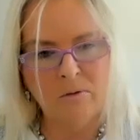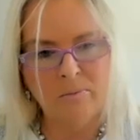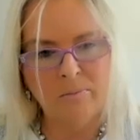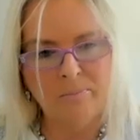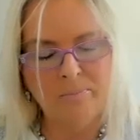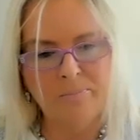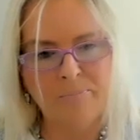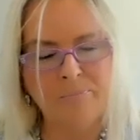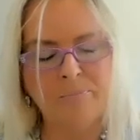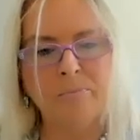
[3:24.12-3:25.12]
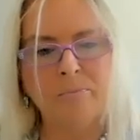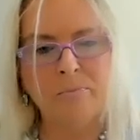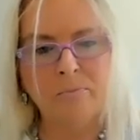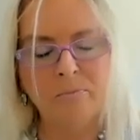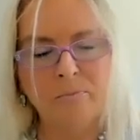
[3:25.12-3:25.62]

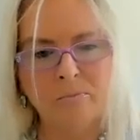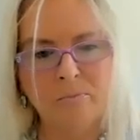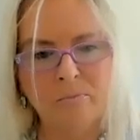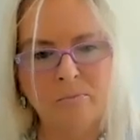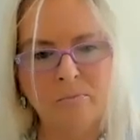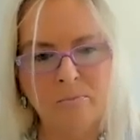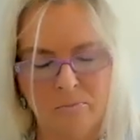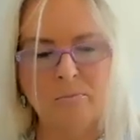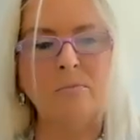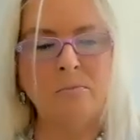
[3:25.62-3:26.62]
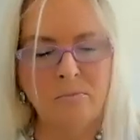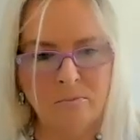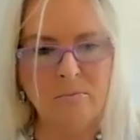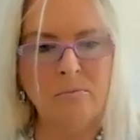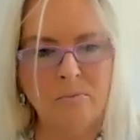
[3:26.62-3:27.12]

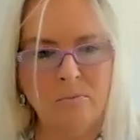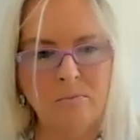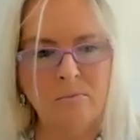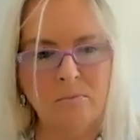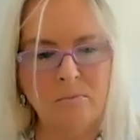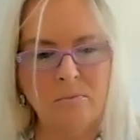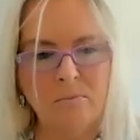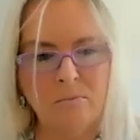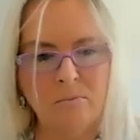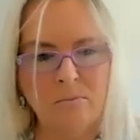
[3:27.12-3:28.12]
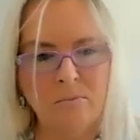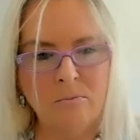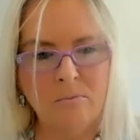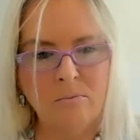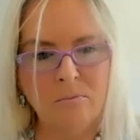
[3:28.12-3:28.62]

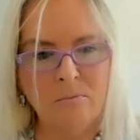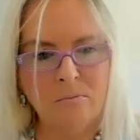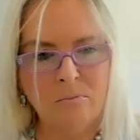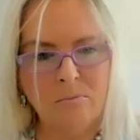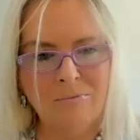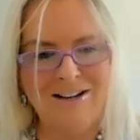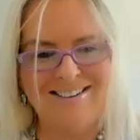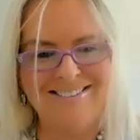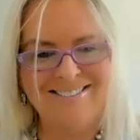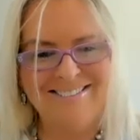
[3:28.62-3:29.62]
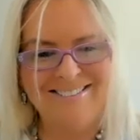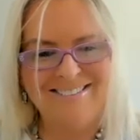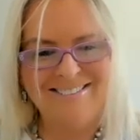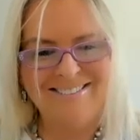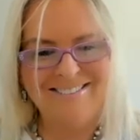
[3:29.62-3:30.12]

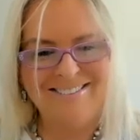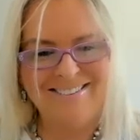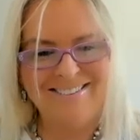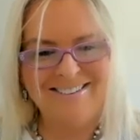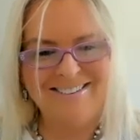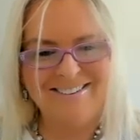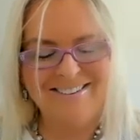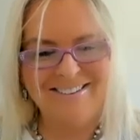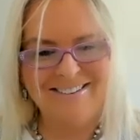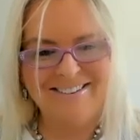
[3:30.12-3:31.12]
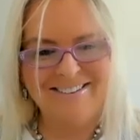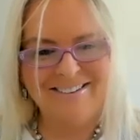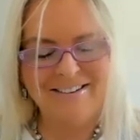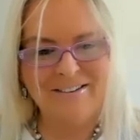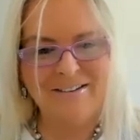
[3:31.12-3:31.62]

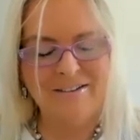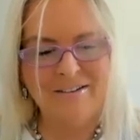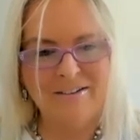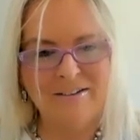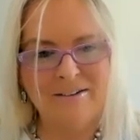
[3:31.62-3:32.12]
No words are spoken by the person on screen.